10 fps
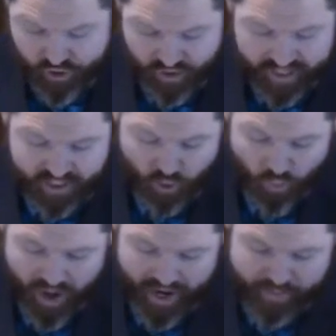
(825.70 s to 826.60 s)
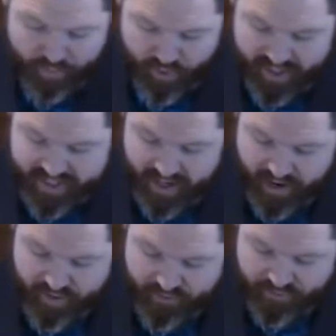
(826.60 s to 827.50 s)
treads the winepress
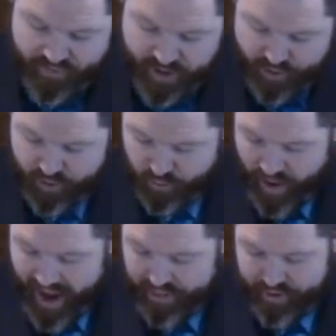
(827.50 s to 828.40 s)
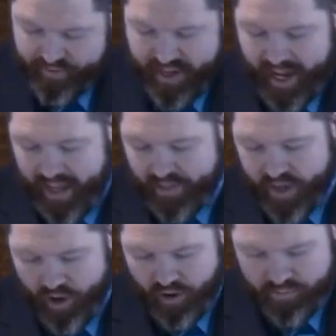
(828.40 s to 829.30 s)
of the fierce wrath of God
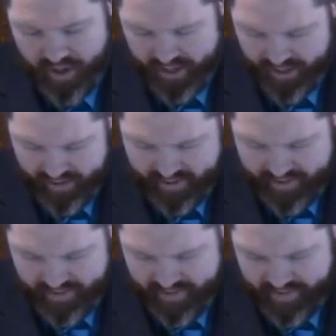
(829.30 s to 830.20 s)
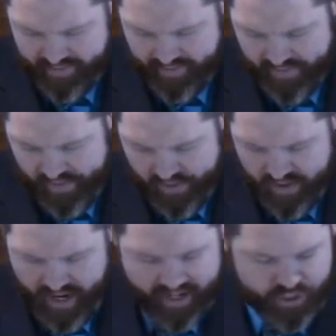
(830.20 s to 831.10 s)
the Almighty.
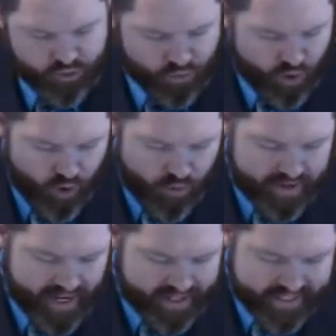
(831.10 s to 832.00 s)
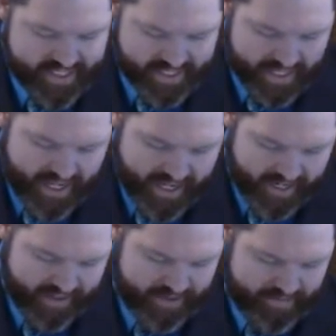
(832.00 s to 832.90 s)
And on his robe and on his
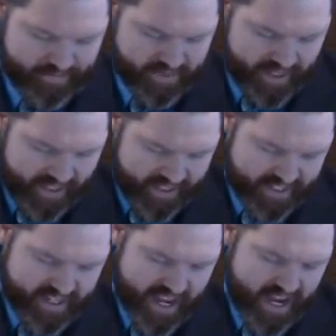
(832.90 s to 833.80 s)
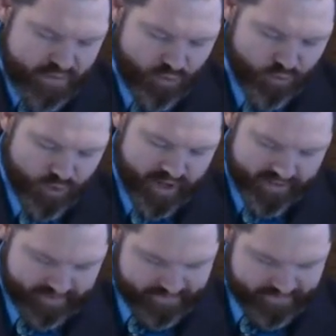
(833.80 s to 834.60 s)
thigh he has a name written